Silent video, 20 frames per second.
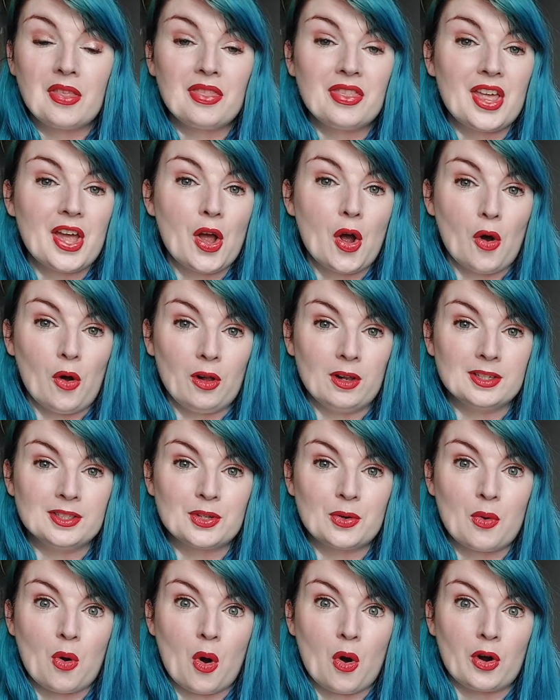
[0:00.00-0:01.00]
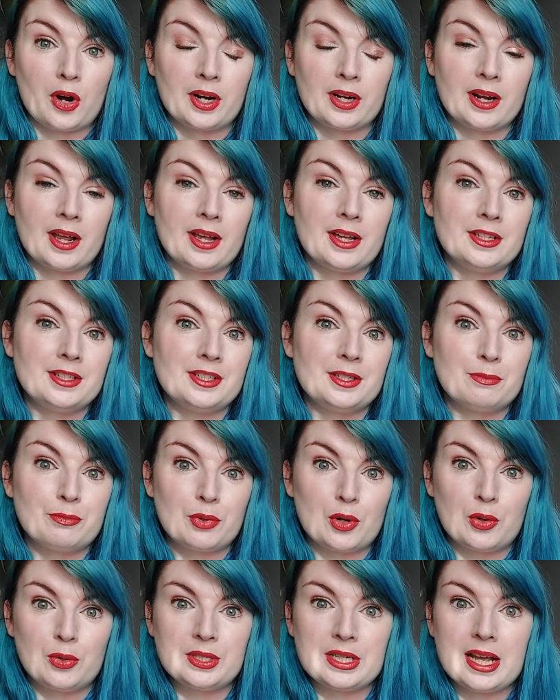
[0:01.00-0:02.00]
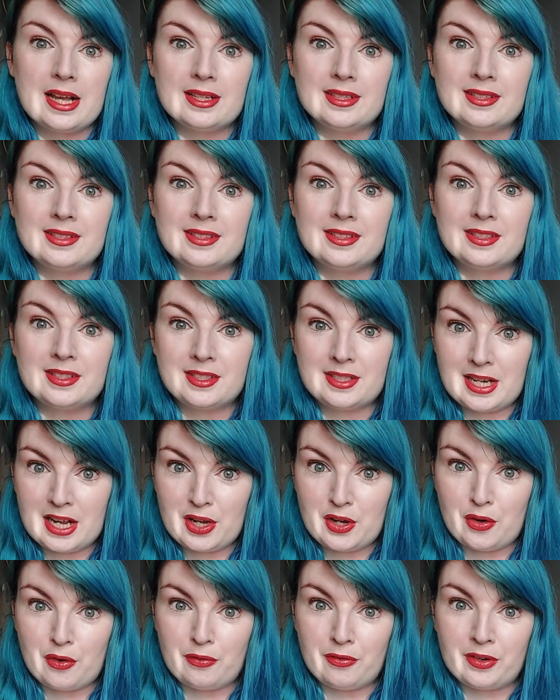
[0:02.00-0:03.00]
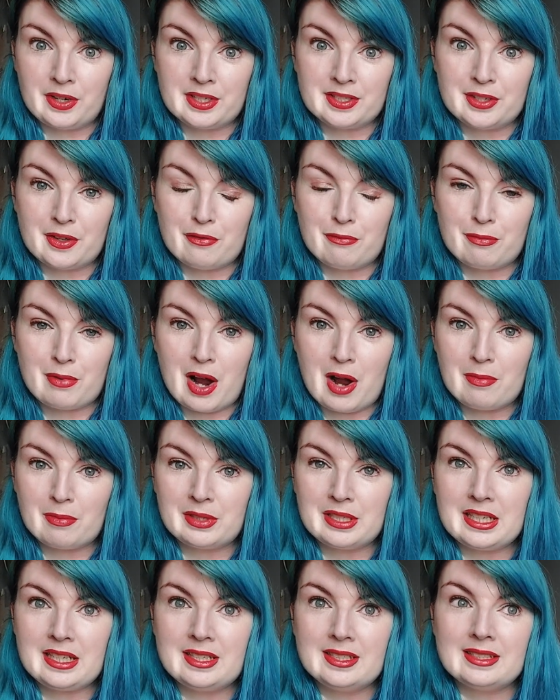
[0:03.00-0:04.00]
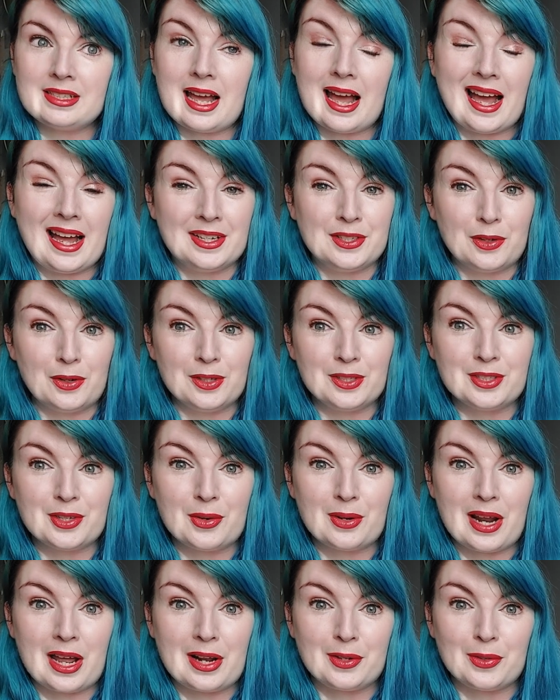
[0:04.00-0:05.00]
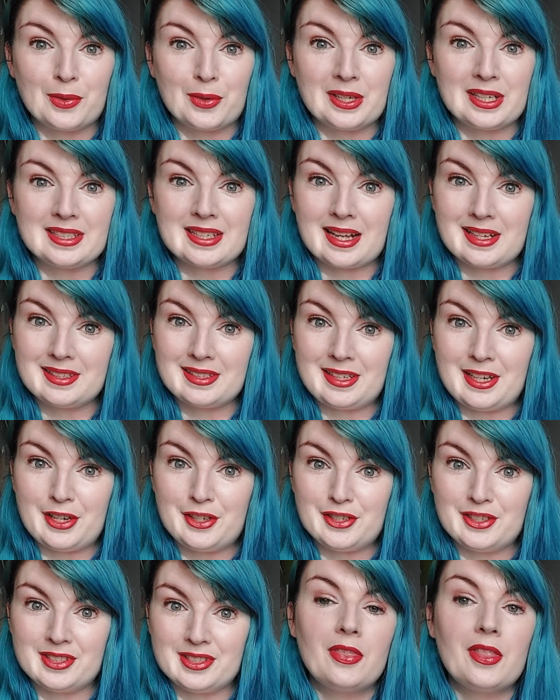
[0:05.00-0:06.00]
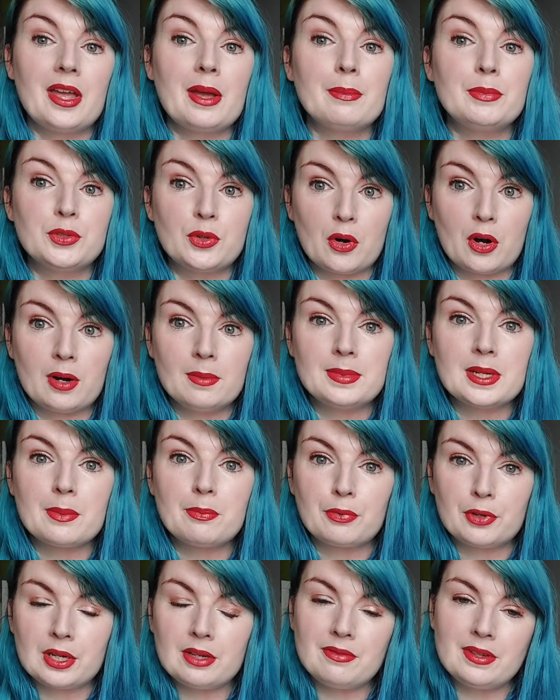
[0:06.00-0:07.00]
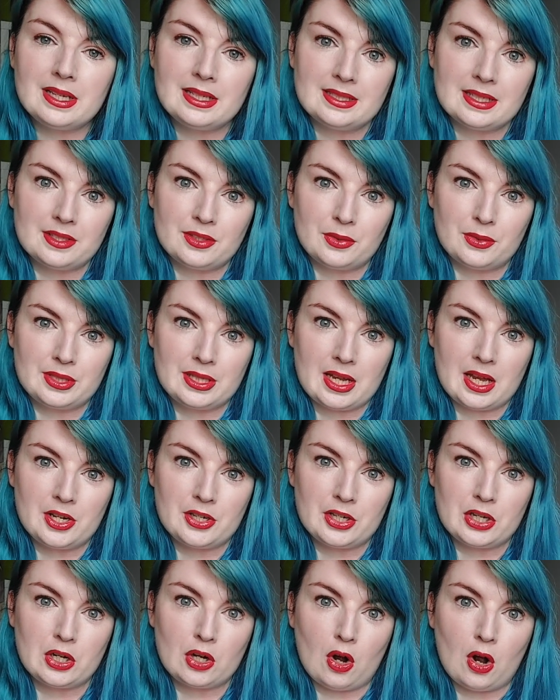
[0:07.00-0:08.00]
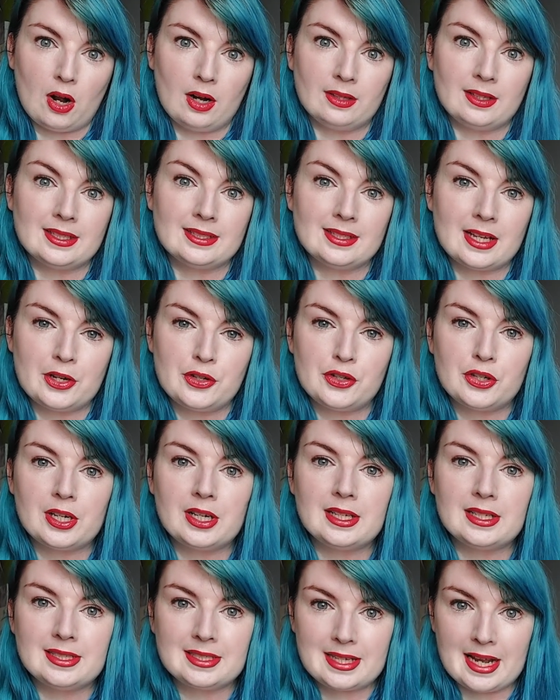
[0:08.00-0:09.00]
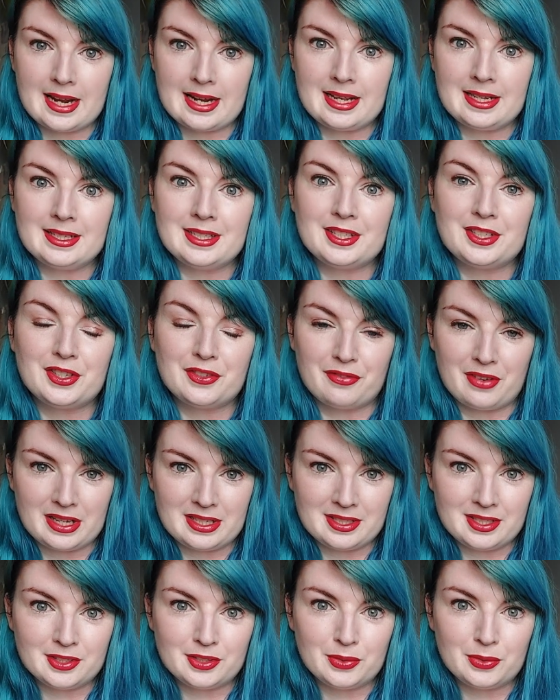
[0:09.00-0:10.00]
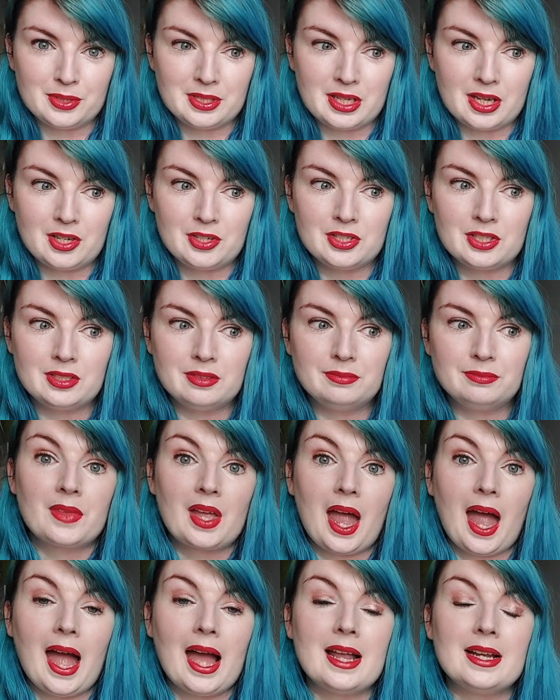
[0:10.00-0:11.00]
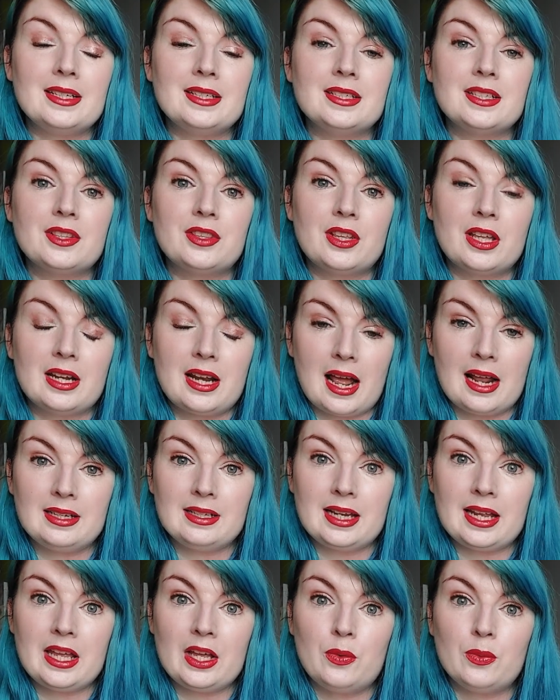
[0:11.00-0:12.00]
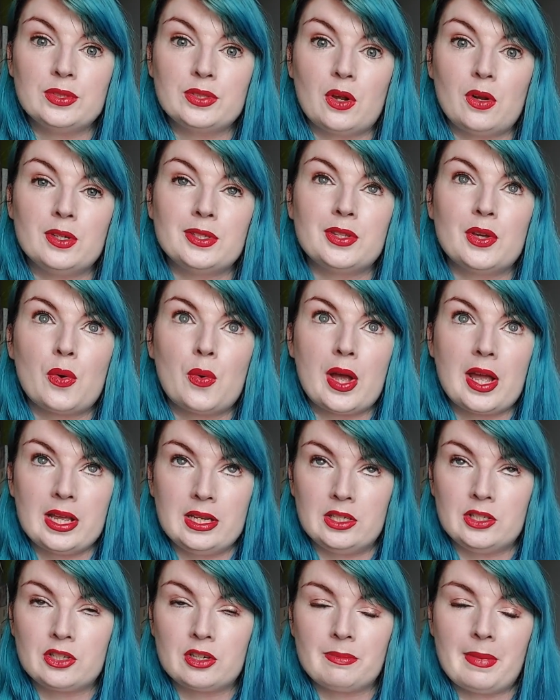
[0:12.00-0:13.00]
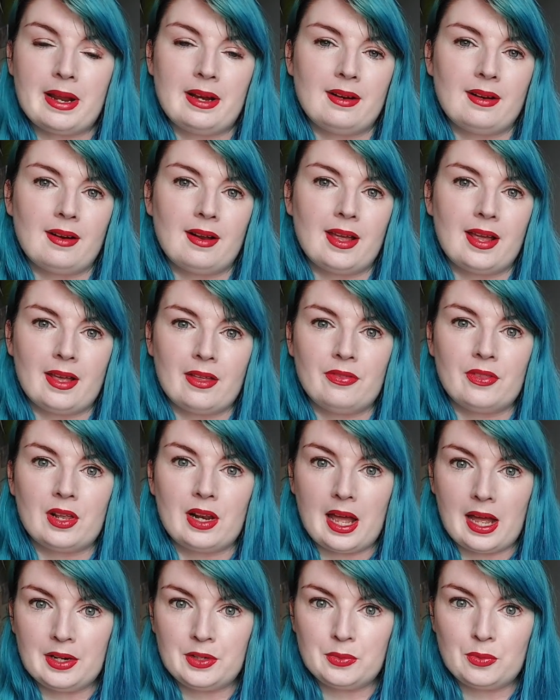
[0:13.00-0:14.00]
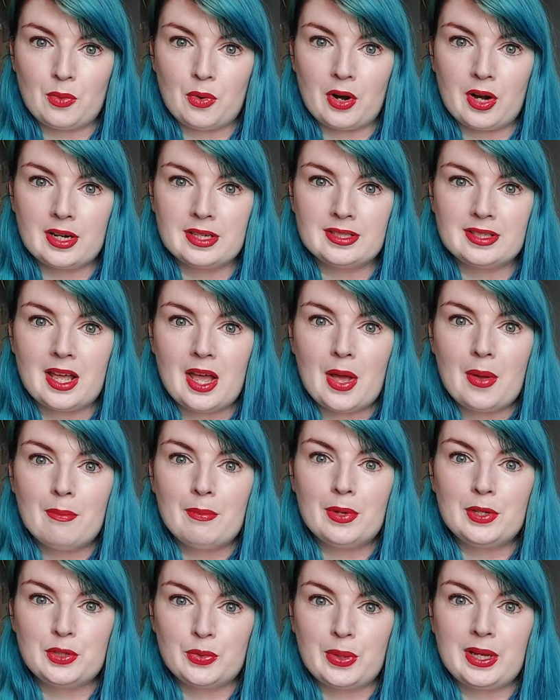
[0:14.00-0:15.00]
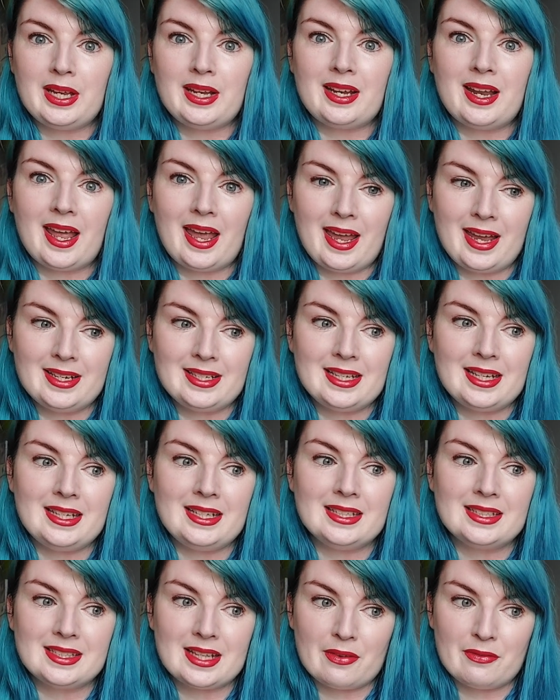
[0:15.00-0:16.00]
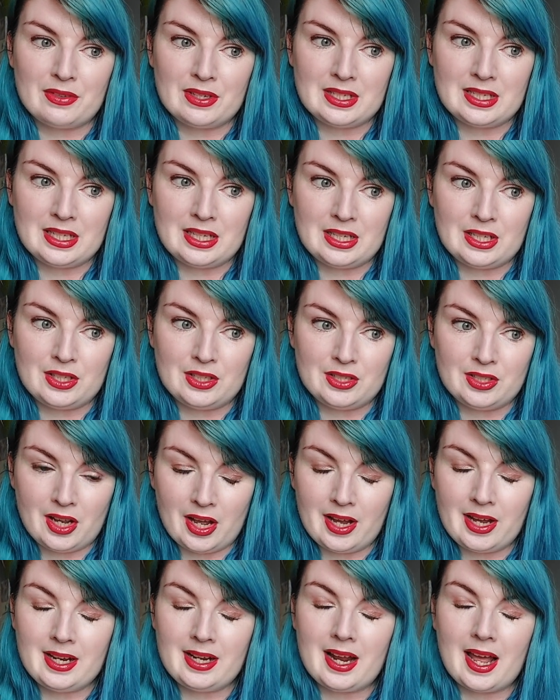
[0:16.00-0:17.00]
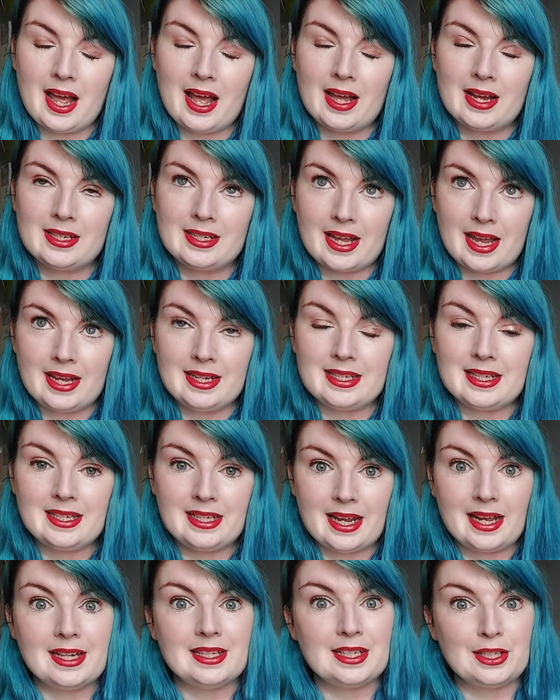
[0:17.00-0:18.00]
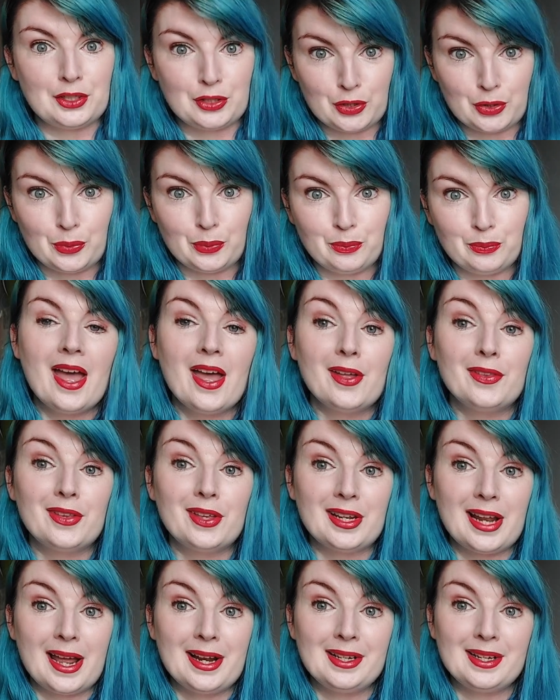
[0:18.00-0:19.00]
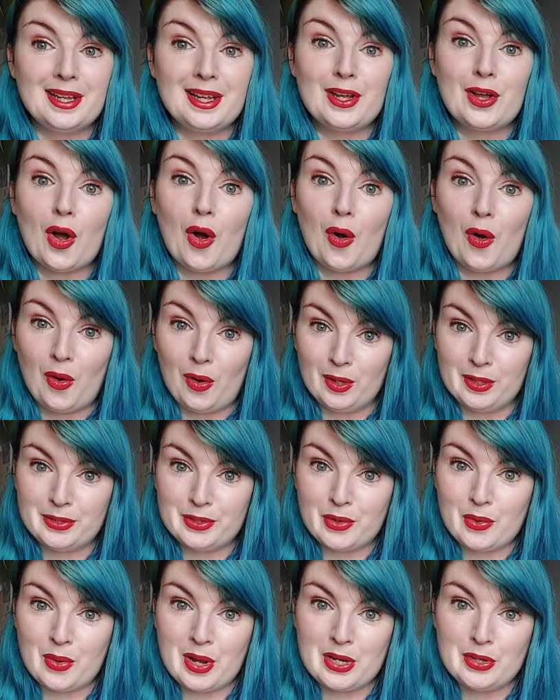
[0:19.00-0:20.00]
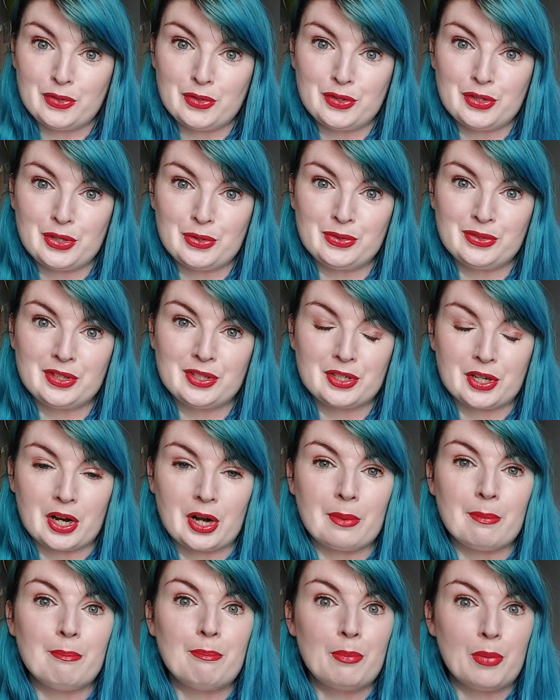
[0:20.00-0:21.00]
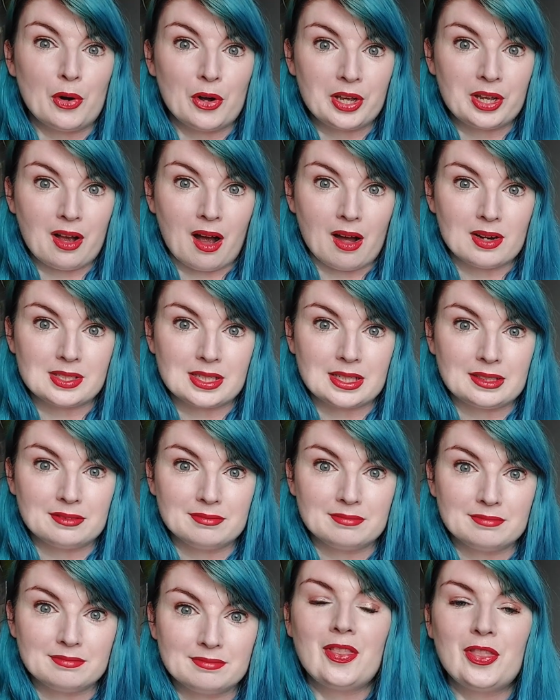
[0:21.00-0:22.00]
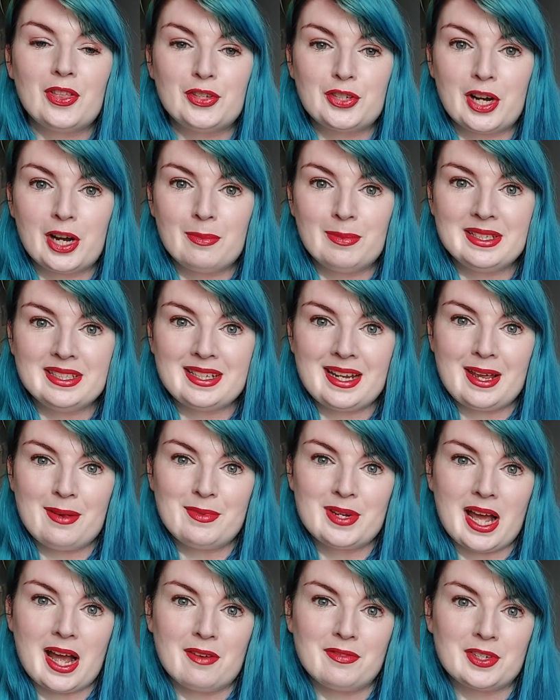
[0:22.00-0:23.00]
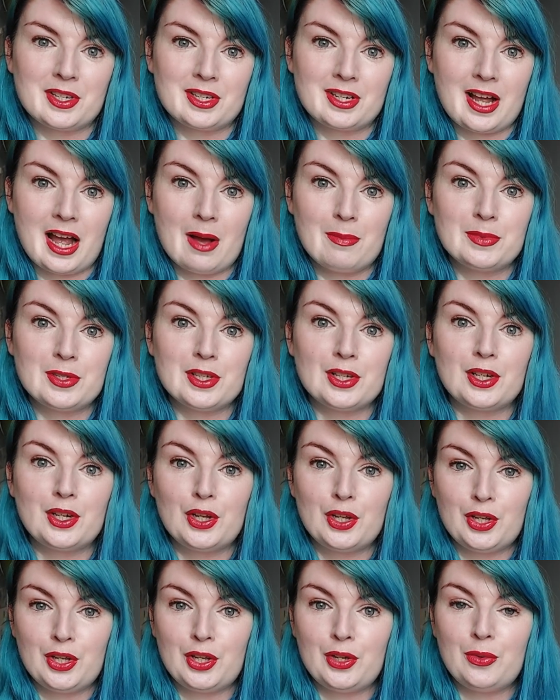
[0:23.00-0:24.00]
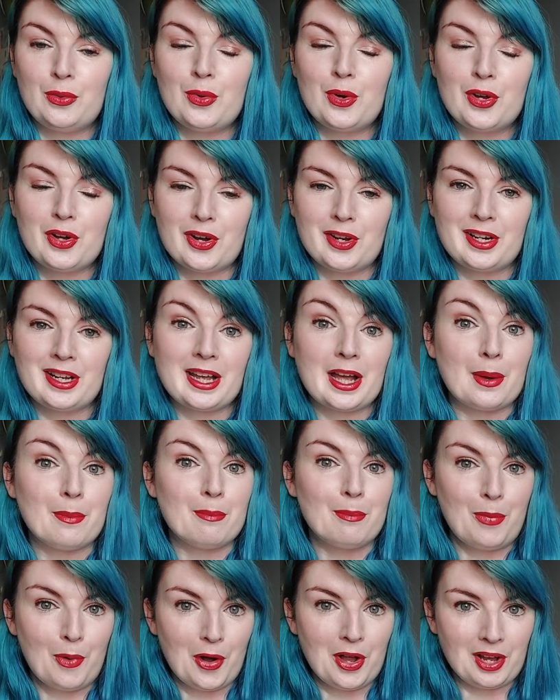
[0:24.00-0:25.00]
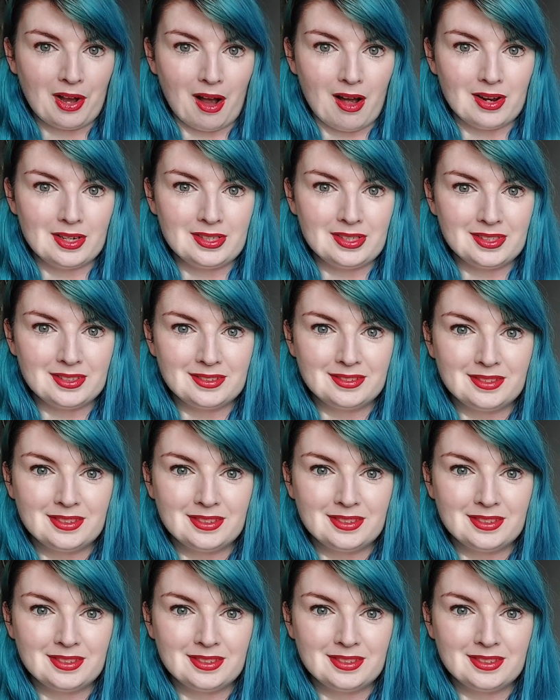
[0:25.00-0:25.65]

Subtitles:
They also organised protests, takeovers of properties and also landlord assassination. They absorbed a previous association called the Central Tenants Defence Association, and the Land League was also instrumental in the land wars between 1879 and 1882. The Land League also introduced the term boycotting. The term is named after Captain Hugh Cunningham Boycott.